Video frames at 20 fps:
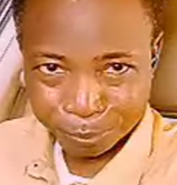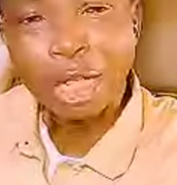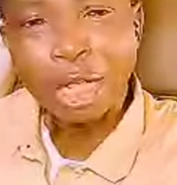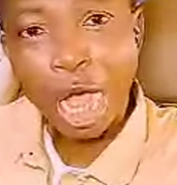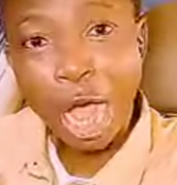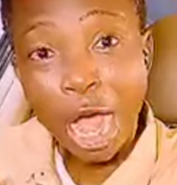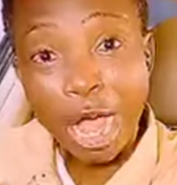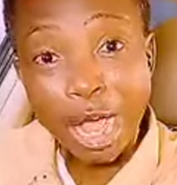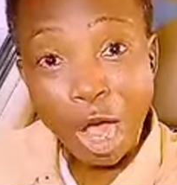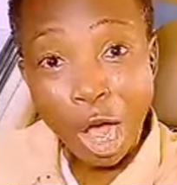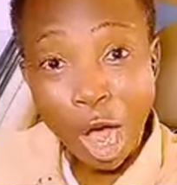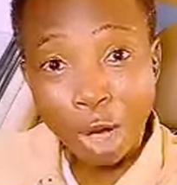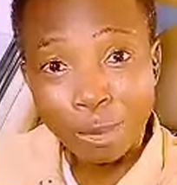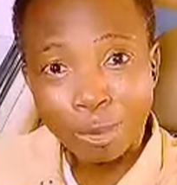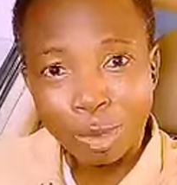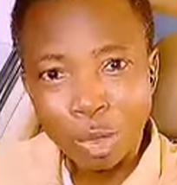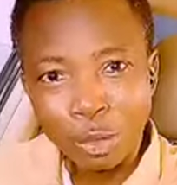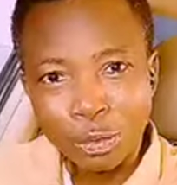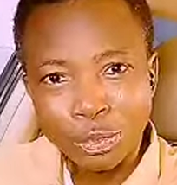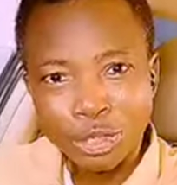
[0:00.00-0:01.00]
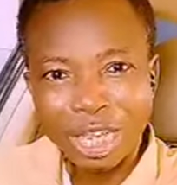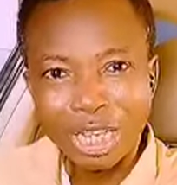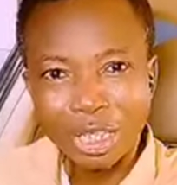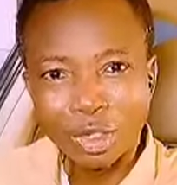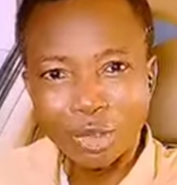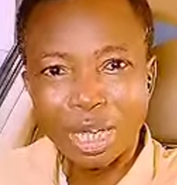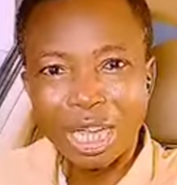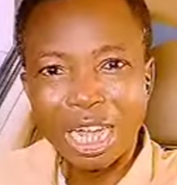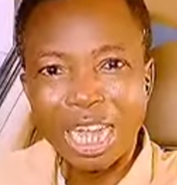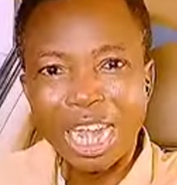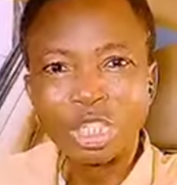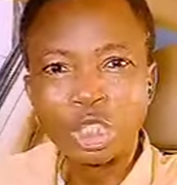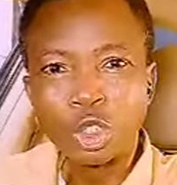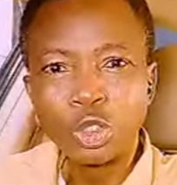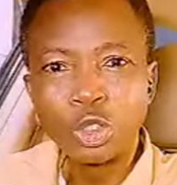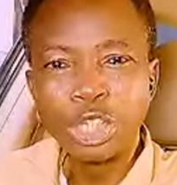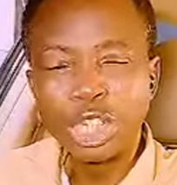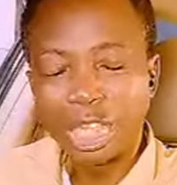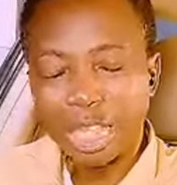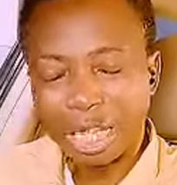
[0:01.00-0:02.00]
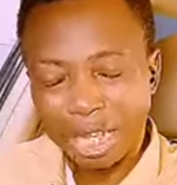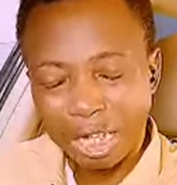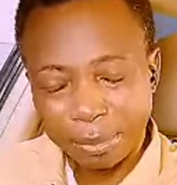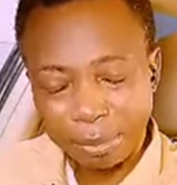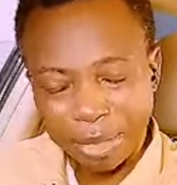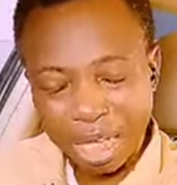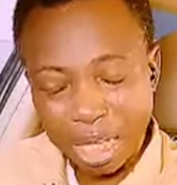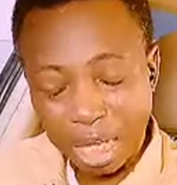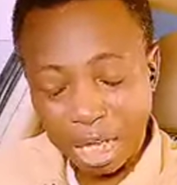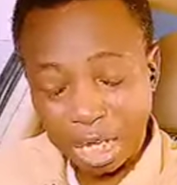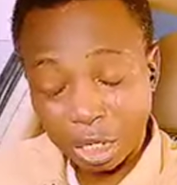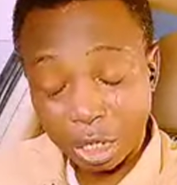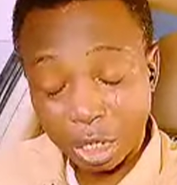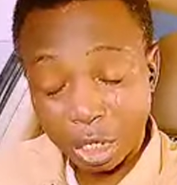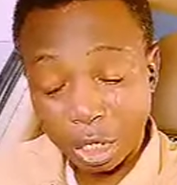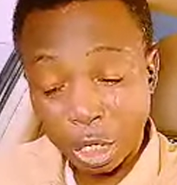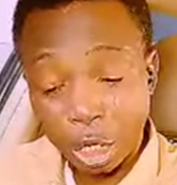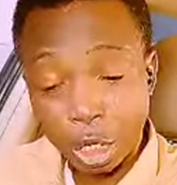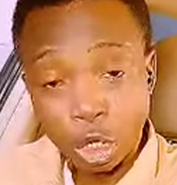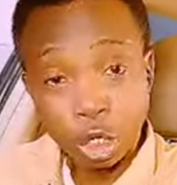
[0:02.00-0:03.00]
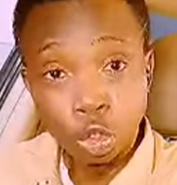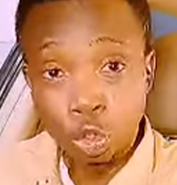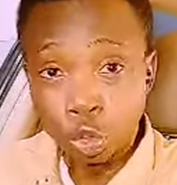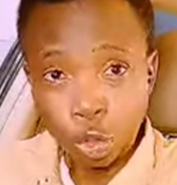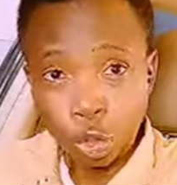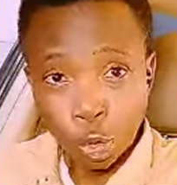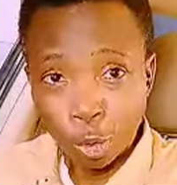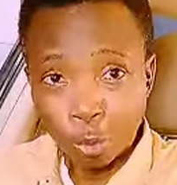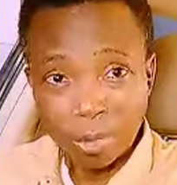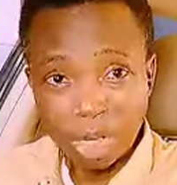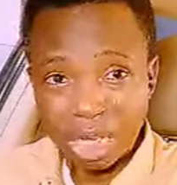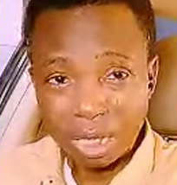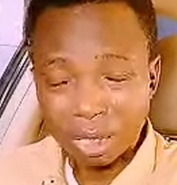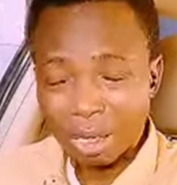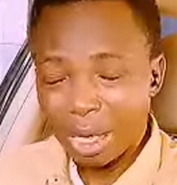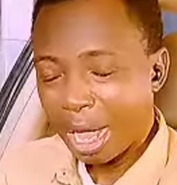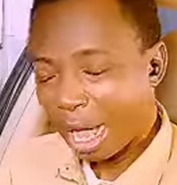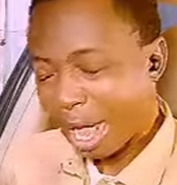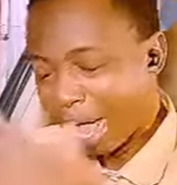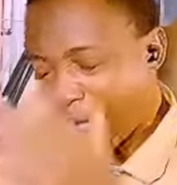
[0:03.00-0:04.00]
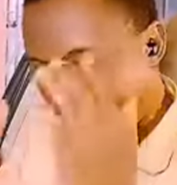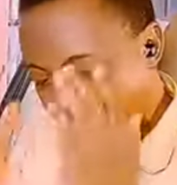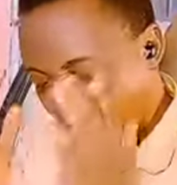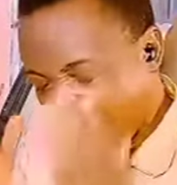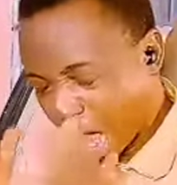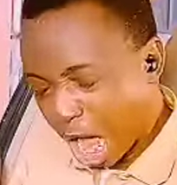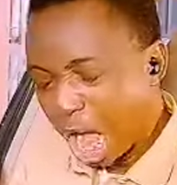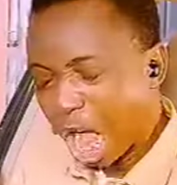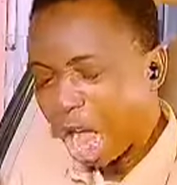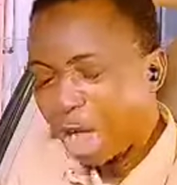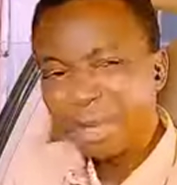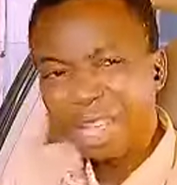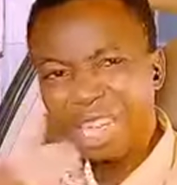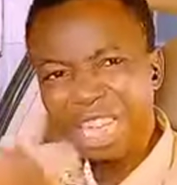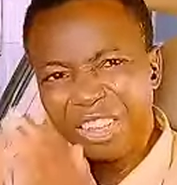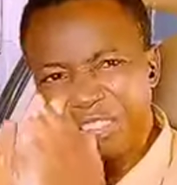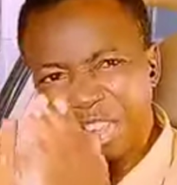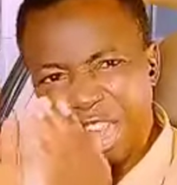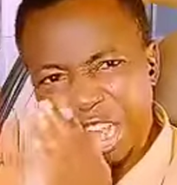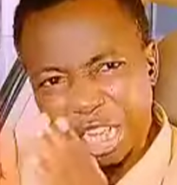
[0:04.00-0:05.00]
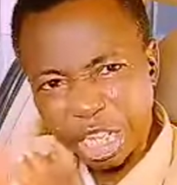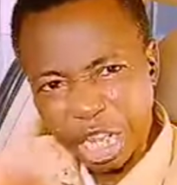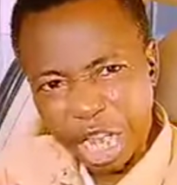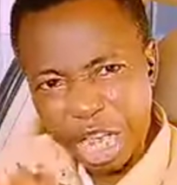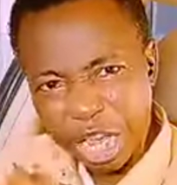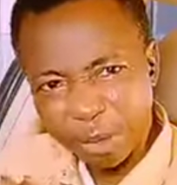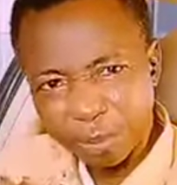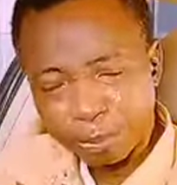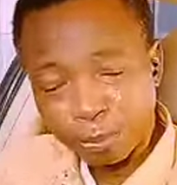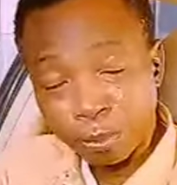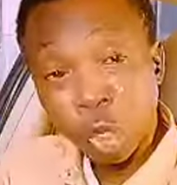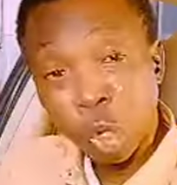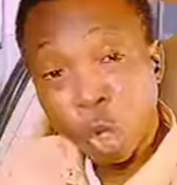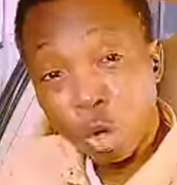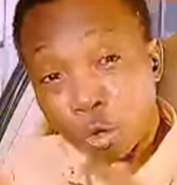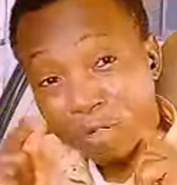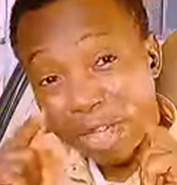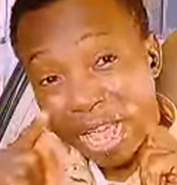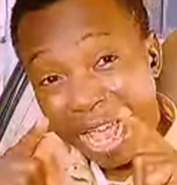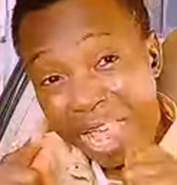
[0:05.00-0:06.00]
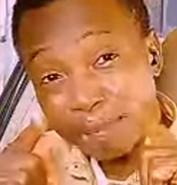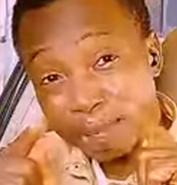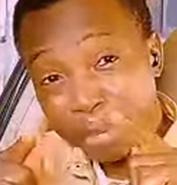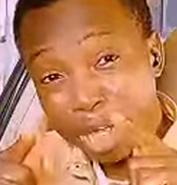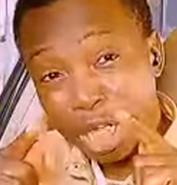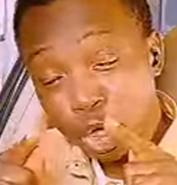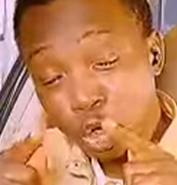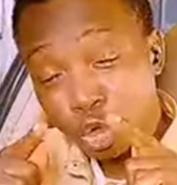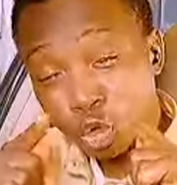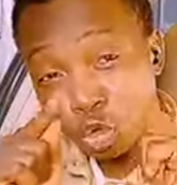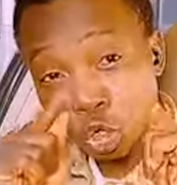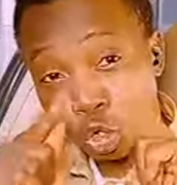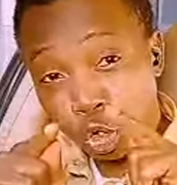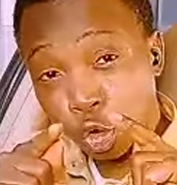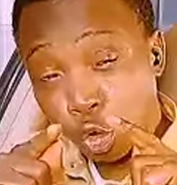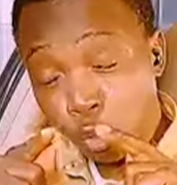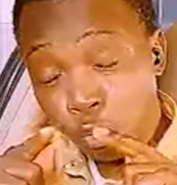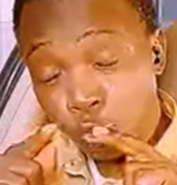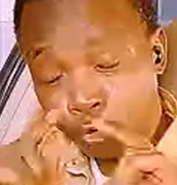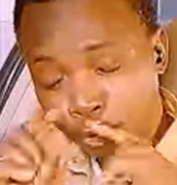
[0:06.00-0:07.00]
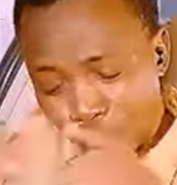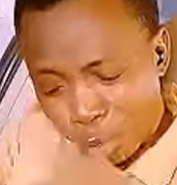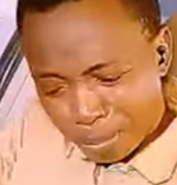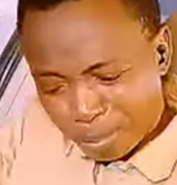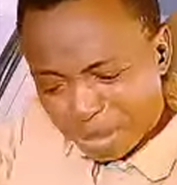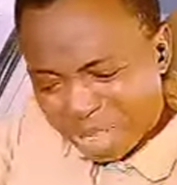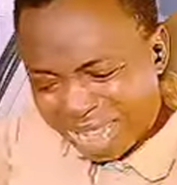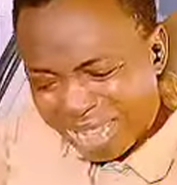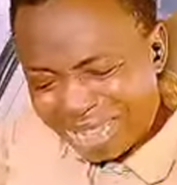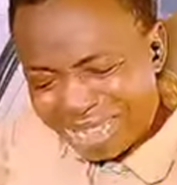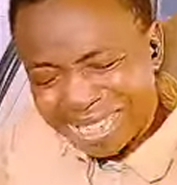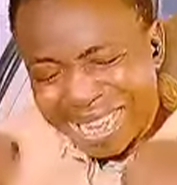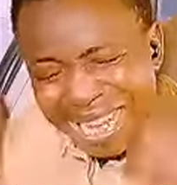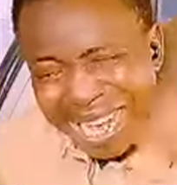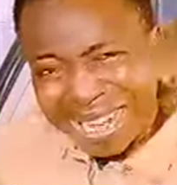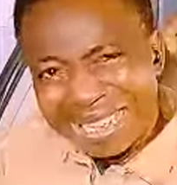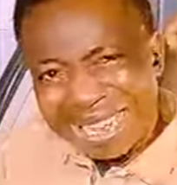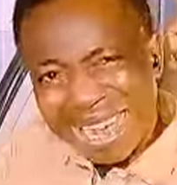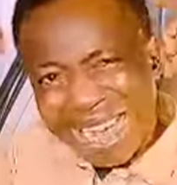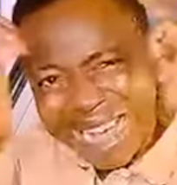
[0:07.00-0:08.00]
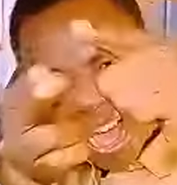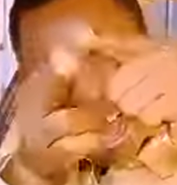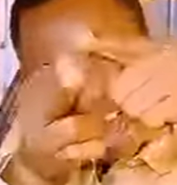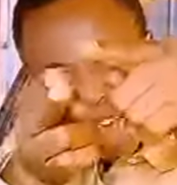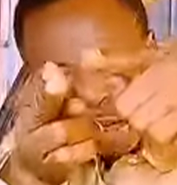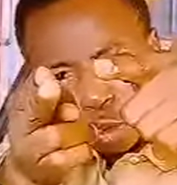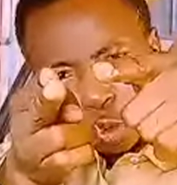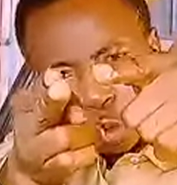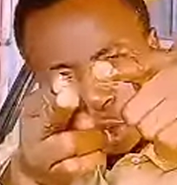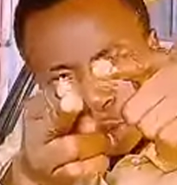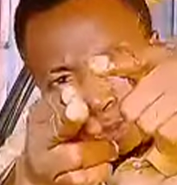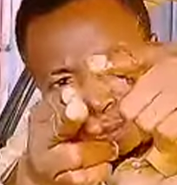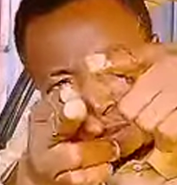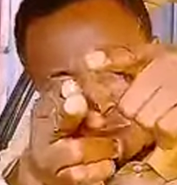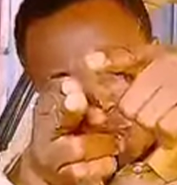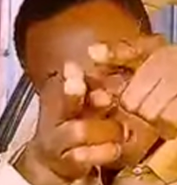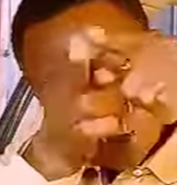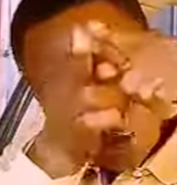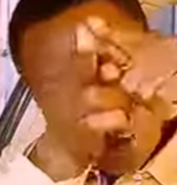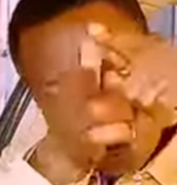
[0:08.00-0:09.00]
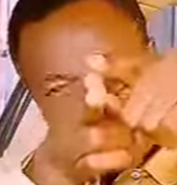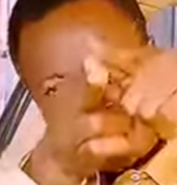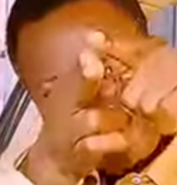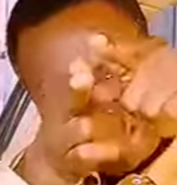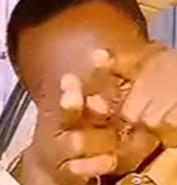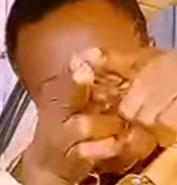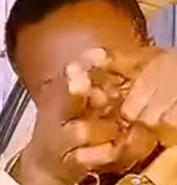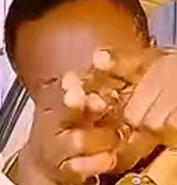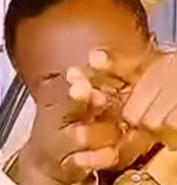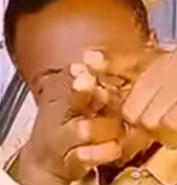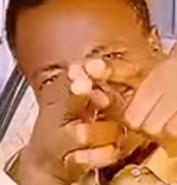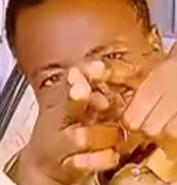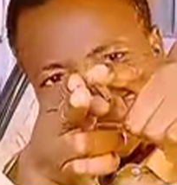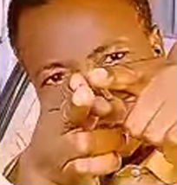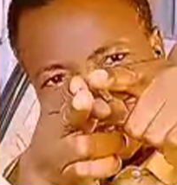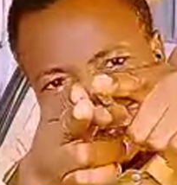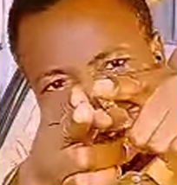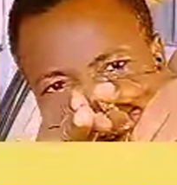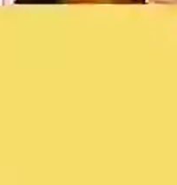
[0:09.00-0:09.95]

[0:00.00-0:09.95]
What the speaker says: I am Usezwa Anthony Elimihe. You know me, I am in the game of helping you grow from inside out. That is the drill.